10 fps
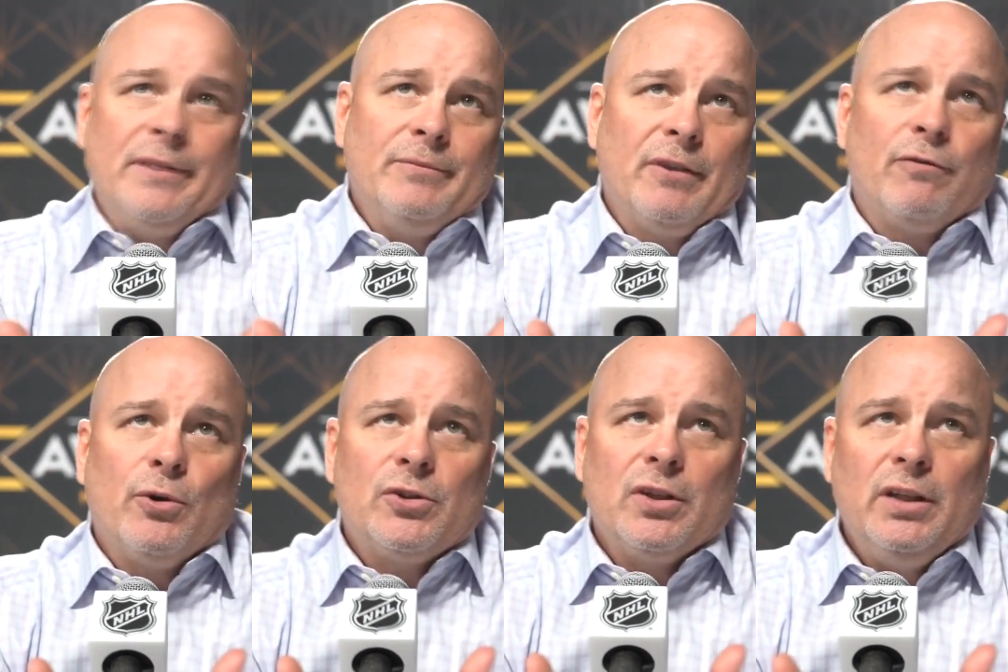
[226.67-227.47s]
And
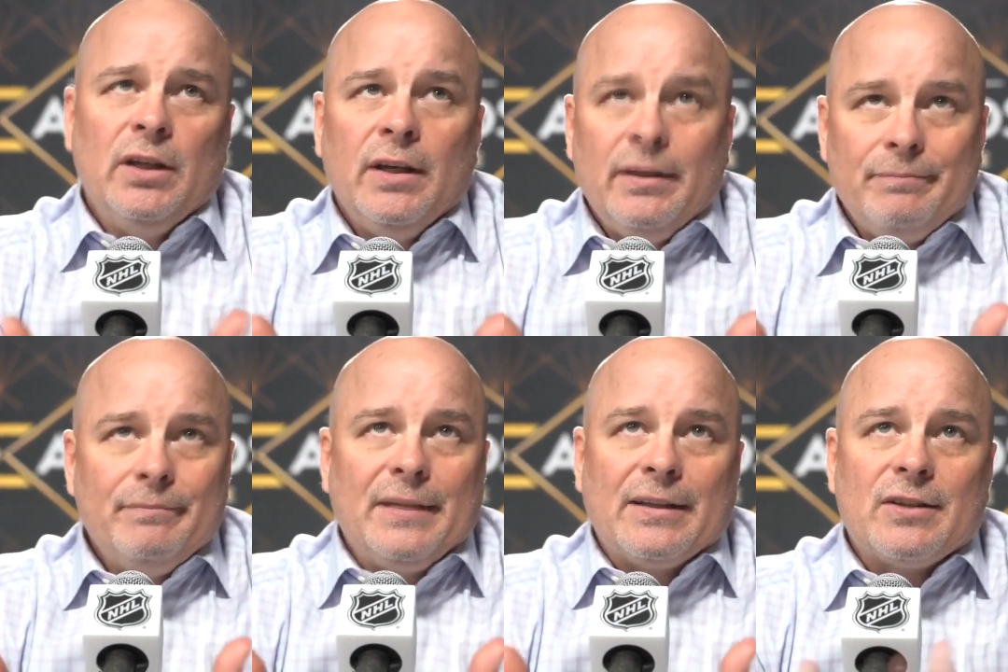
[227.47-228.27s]
unfortunately,
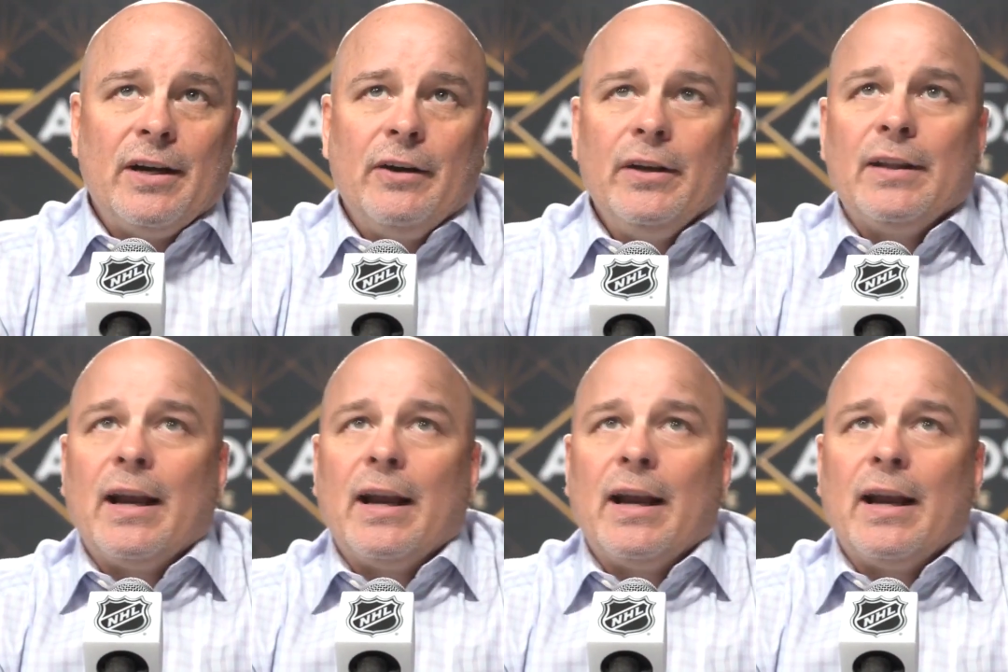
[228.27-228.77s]
that's an area